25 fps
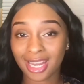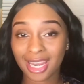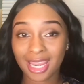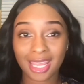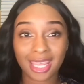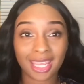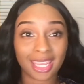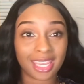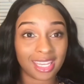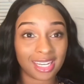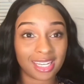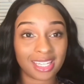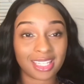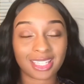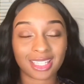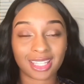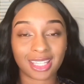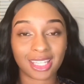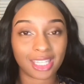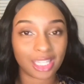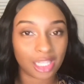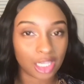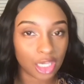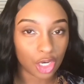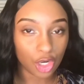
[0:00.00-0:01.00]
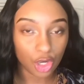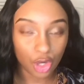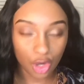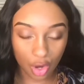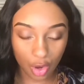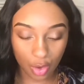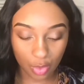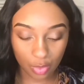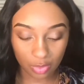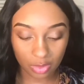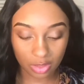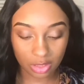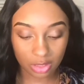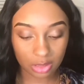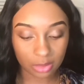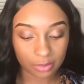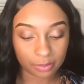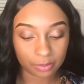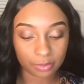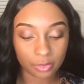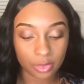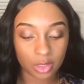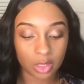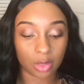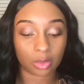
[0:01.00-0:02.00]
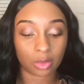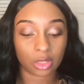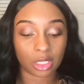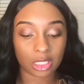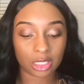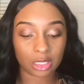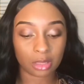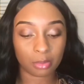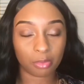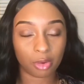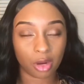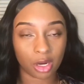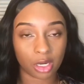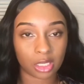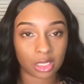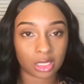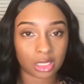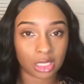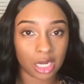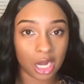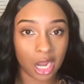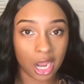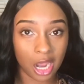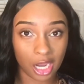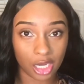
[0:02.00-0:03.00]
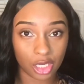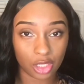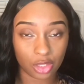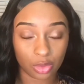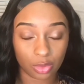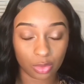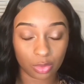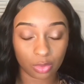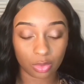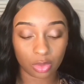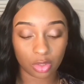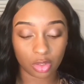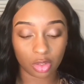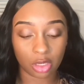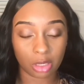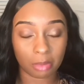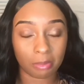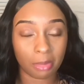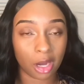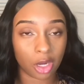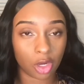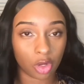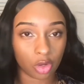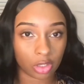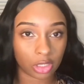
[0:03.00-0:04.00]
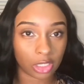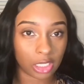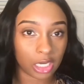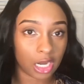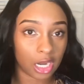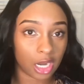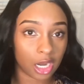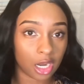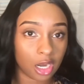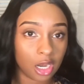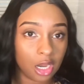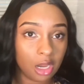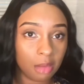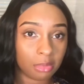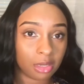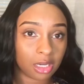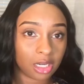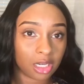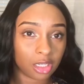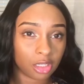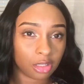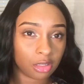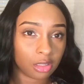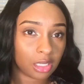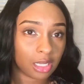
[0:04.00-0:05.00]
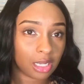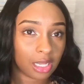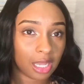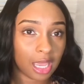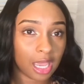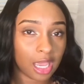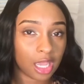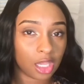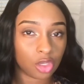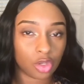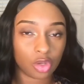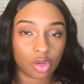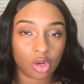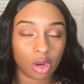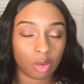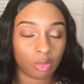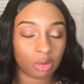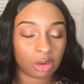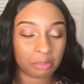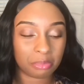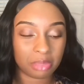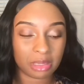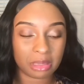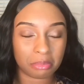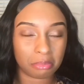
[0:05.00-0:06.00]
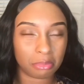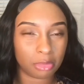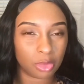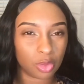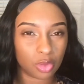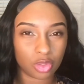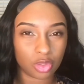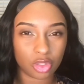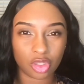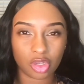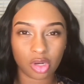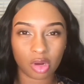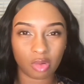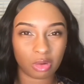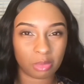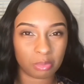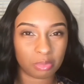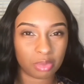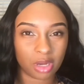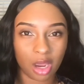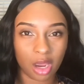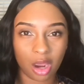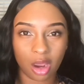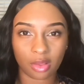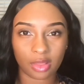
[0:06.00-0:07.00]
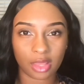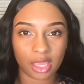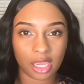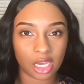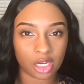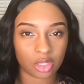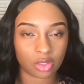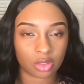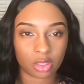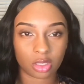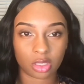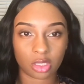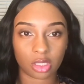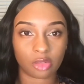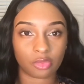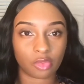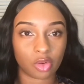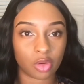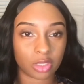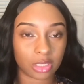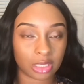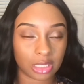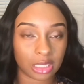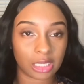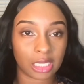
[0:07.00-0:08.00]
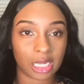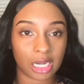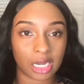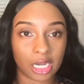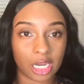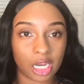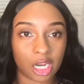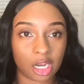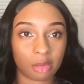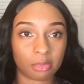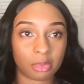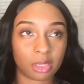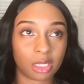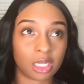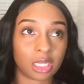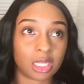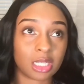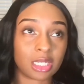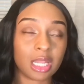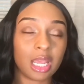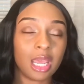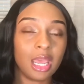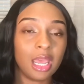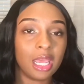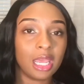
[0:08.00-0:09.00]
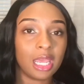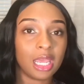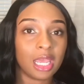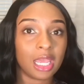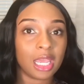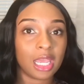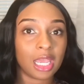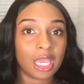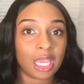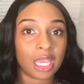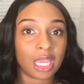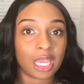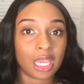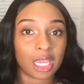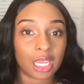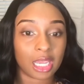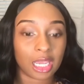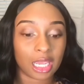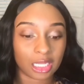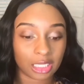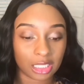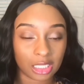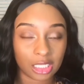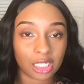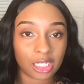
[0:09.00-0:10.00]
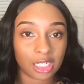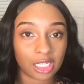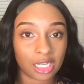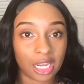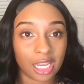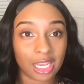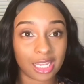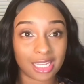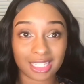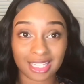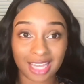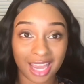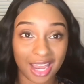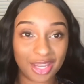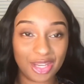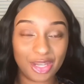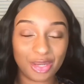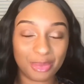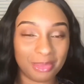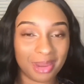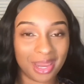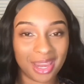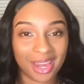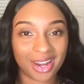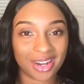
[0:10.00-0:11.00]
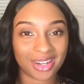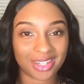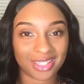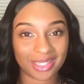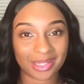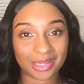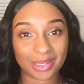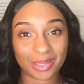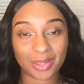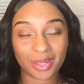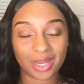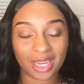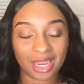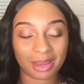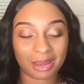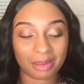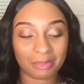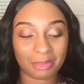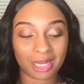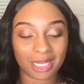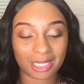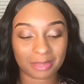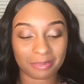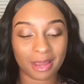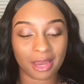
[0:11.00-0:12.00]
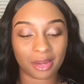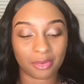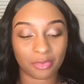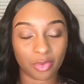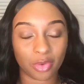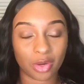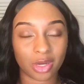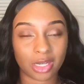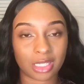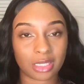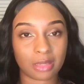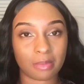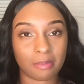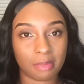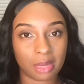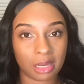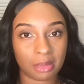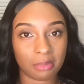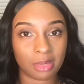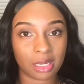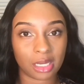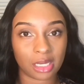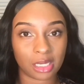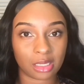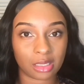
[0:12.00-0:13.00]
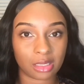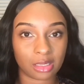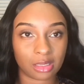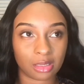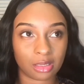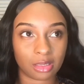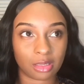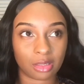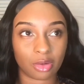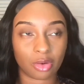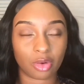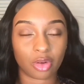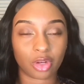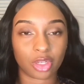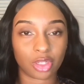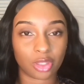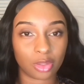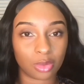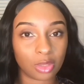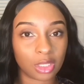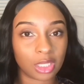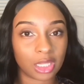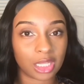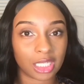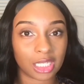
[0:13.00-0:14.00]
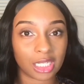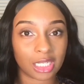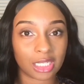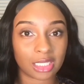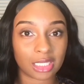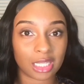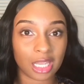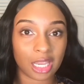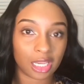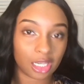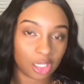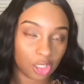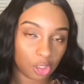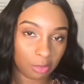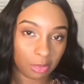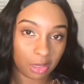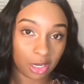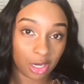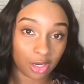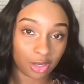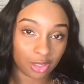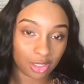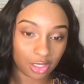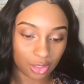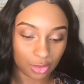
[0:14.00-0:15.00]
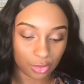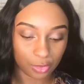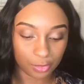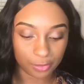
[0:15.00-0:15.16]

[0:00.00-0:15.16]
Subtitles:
It is the GOAT. So that's the products that I use in my curly hair. But other than that, you don't want to put mousse, you don't want to put all that extra stuff on synthetic hair, because at the end of the day, it's not human hair, so you can't expect for it to mimic or do the things that human hair do.